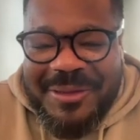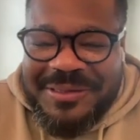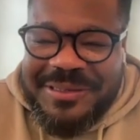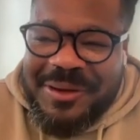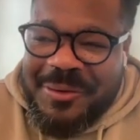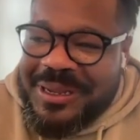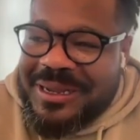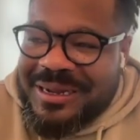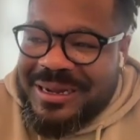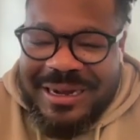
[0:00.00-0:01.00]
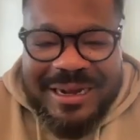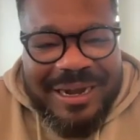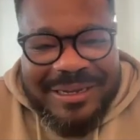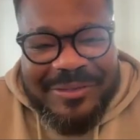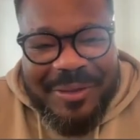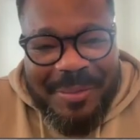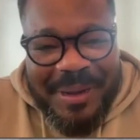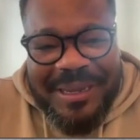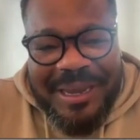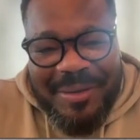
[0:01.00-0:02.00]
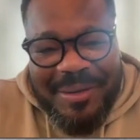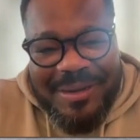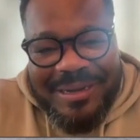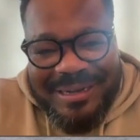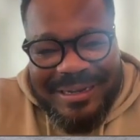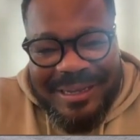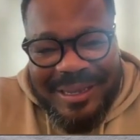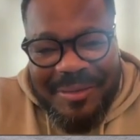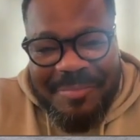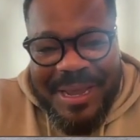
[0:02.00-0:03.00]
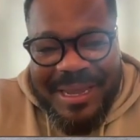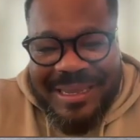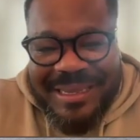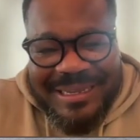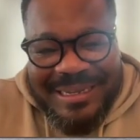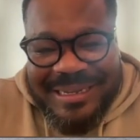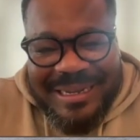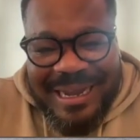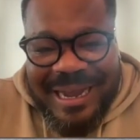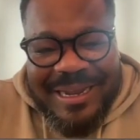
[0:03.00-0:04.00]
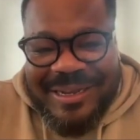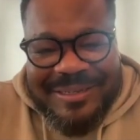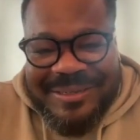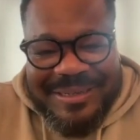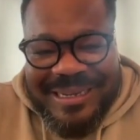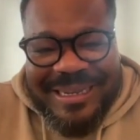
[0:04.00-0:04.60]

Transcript: I, understand why I, uh, uh, I stopped my career in May. I can't.